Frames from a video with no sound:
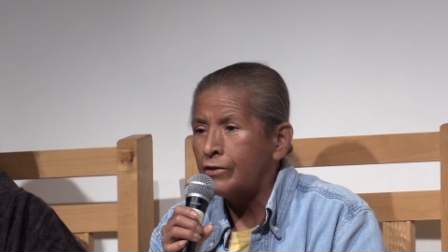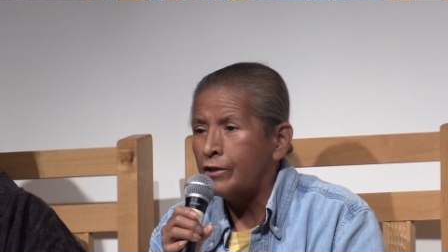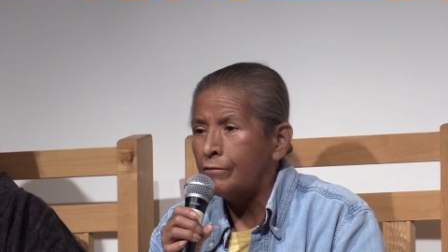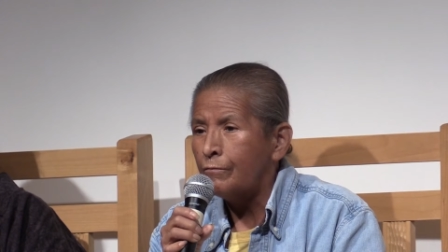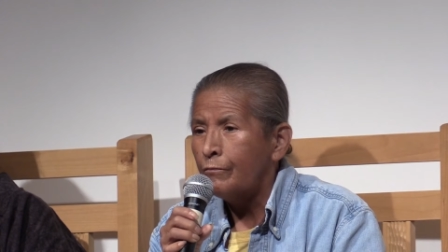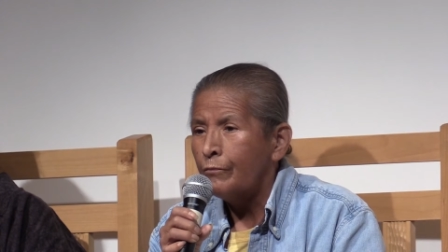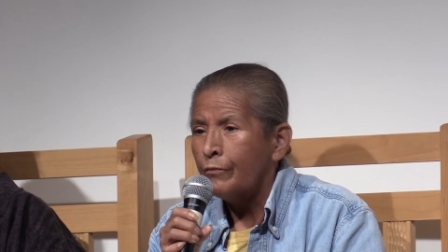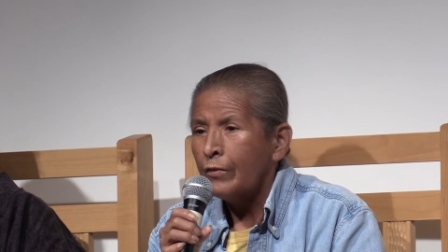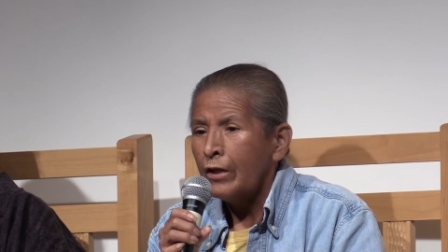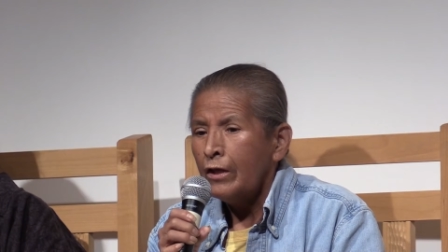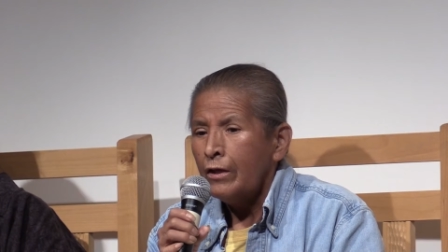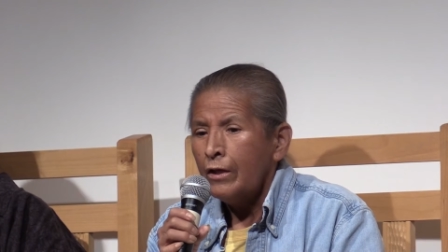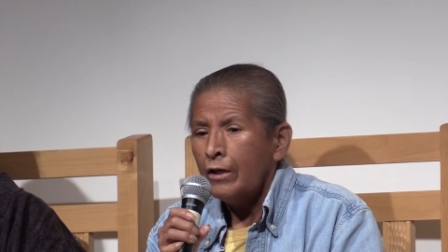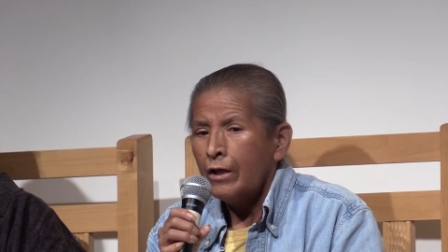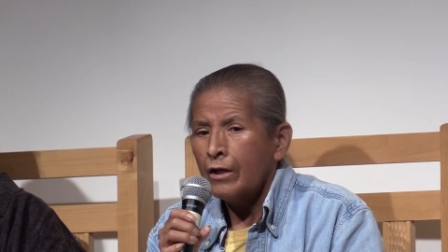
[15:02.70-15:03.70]
to them.
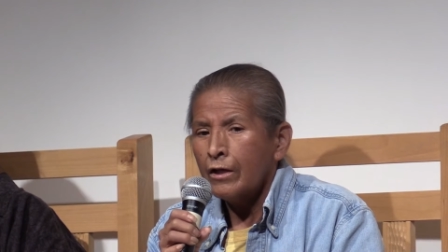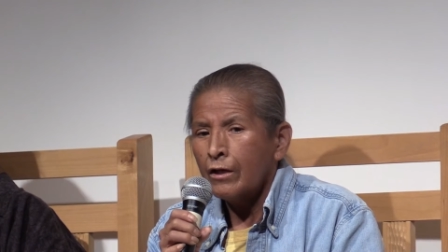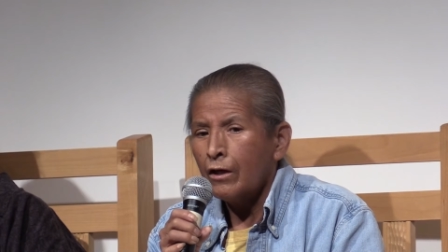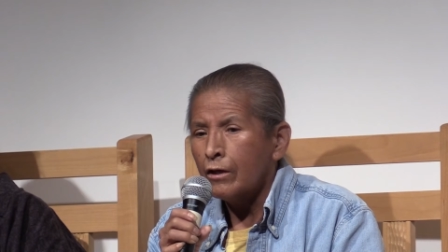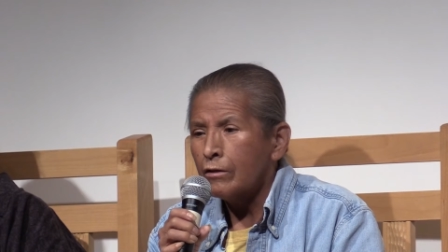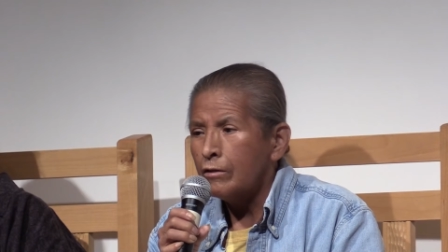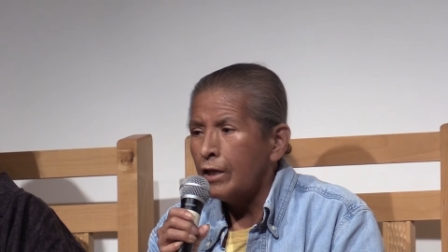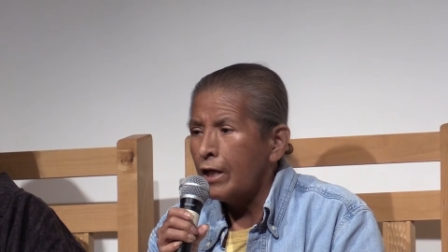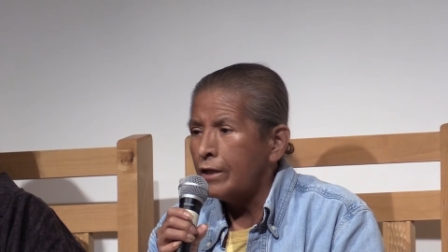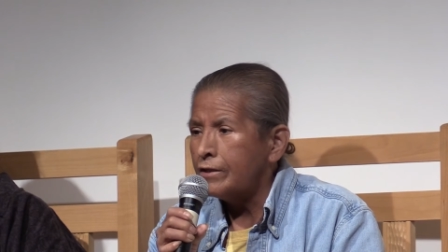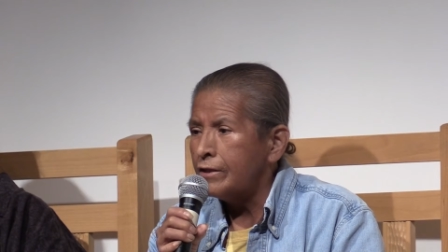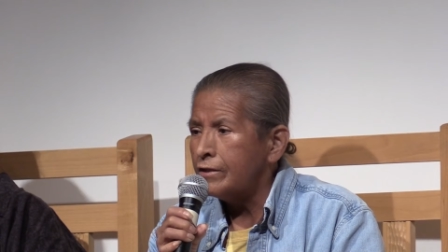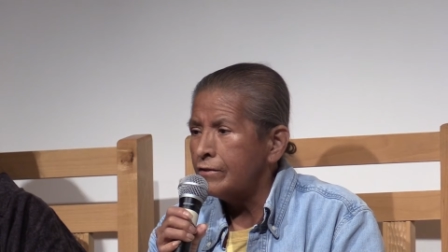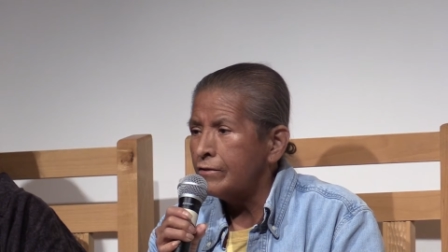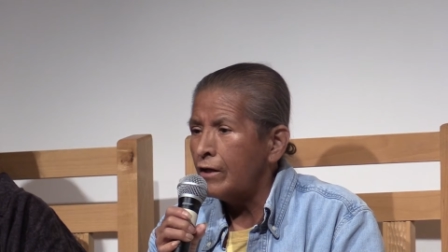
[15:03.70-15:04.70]
And Carl
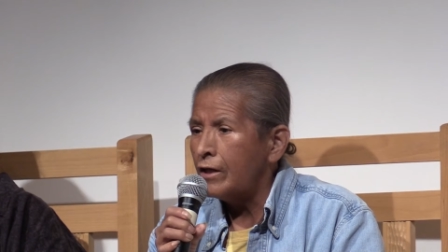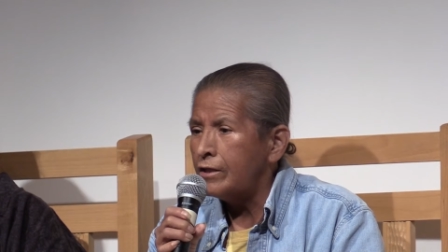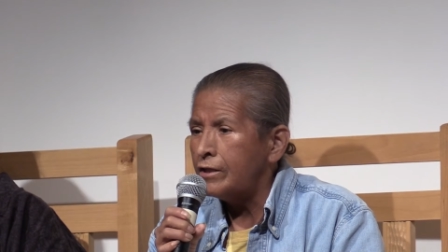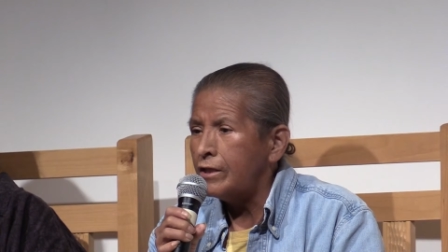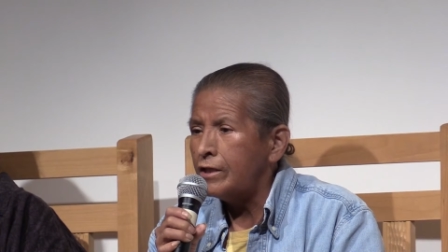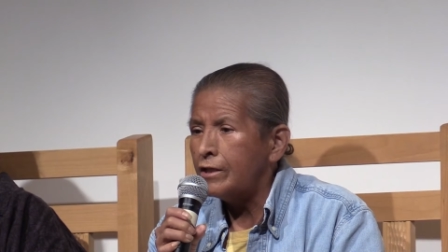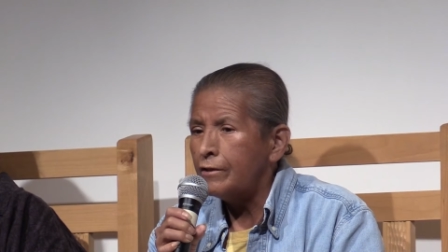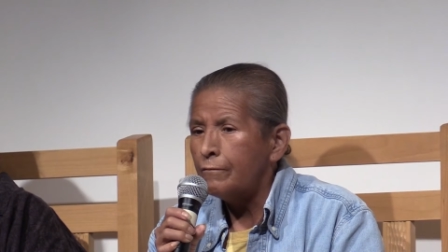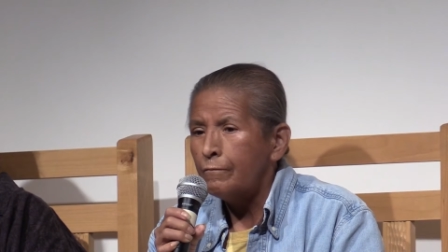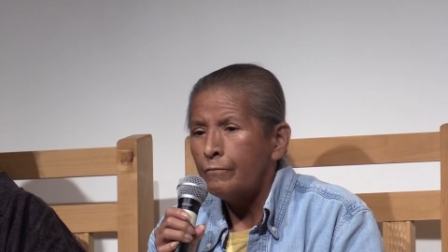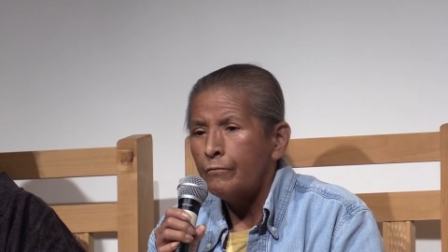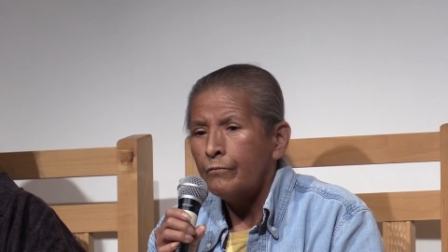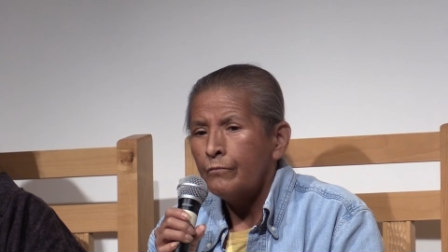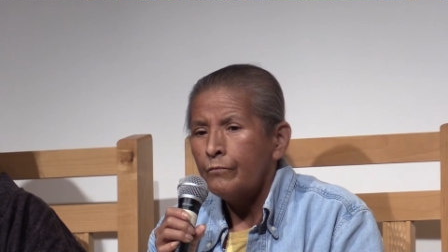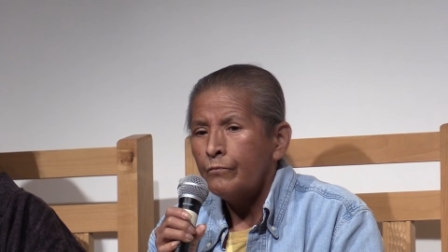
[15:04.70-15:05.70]
had this idea